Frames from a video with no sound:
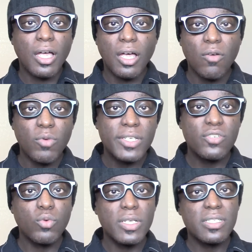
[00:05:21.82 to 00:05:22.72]
which
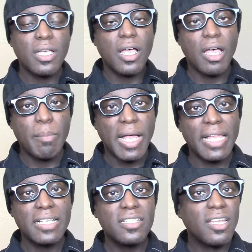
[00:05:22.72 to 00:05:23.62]
was
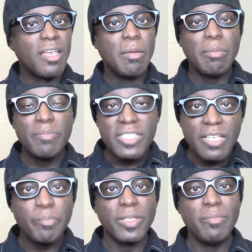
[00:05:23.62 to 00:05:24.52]
abolished,
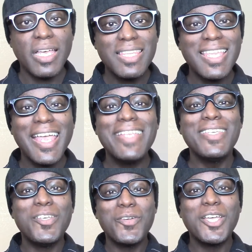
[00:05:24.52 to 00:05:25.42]
simply meant that
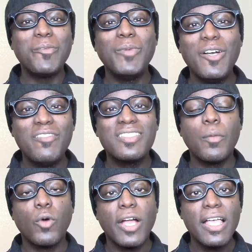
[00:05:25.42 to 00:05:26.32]
you could move
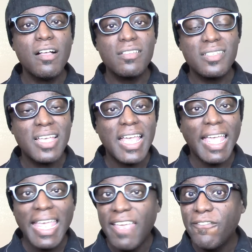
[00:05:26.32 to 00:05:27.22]
somewhere else
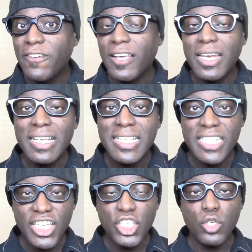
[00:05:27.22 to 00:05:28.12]
if you're going to
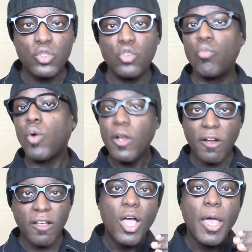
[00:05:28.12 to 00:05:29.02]
continue to
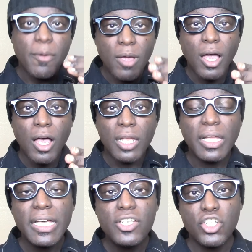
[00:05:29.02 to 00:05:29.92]
work and
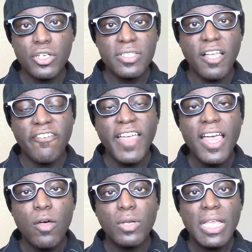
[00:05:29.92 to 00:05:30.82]
lend yourself
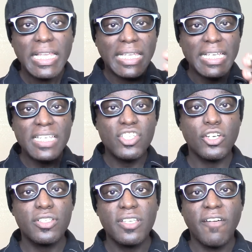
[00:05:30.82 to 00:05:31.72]
out, lease
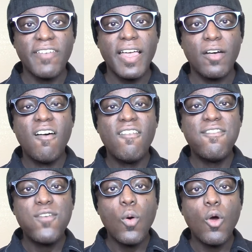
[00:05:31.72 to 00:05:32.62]
yourself out
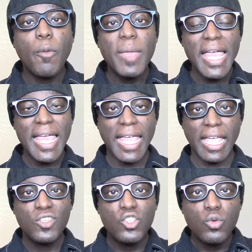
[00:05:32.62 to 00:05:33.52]
for pay.
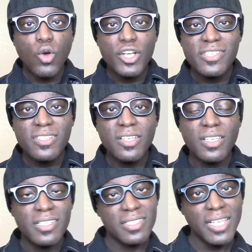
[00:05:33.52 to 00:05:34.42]
You are still
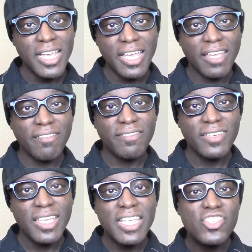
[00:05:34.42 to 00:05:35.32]
a slave.
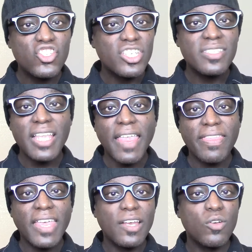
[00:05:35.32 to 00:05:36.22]
It's just that
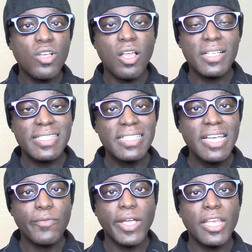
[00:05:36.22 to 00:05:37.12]
they don't call it
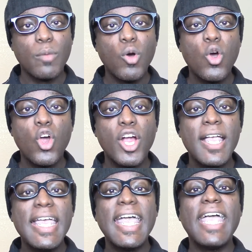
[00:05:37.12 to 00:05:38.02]
slavery anymore,
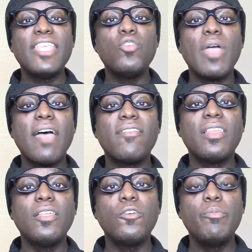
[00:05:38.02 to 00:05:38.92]
and you have a
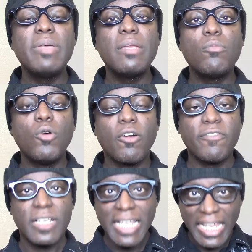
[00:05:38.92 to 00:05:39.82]
little bit more
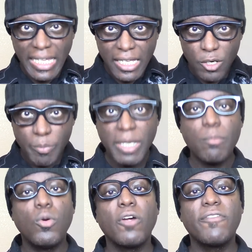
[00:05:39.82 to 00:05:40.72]

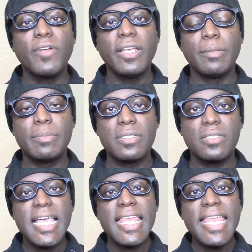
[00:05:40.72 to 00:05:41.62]
freedoms.
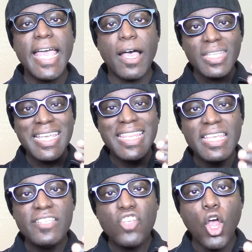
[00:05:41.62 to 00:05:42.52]
Now, in
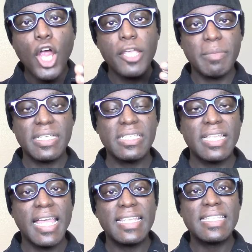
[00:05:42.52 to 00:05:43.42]
these arguments
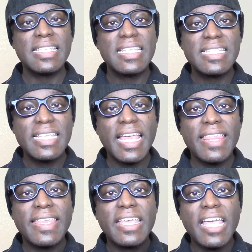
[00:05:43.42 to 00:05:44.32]
that say
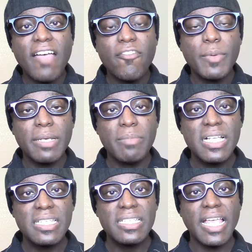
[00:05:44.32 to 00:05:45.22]
the government
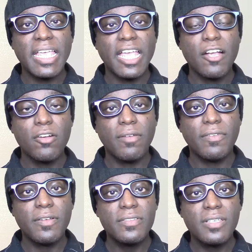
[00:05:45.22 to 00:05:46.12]
must take care of
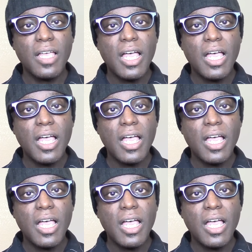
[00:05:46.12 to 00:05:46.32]
us,